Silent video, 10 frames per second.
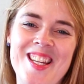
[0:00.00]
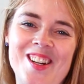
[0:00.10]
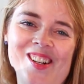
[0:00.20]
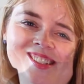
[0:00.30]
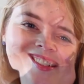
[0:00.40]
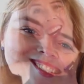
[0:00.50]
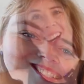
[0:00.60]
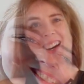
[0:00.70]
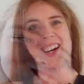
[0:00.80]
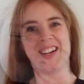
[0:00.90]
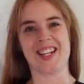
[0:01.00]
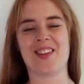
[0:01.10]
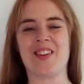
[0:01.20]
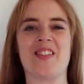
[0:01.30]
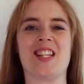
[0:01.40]
see it on. All right,
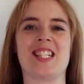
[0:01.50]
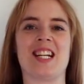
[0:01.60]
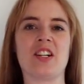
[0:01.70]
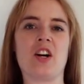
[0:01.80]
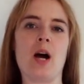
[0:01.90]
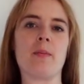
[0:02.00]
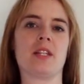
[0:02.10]
here we have the static crop,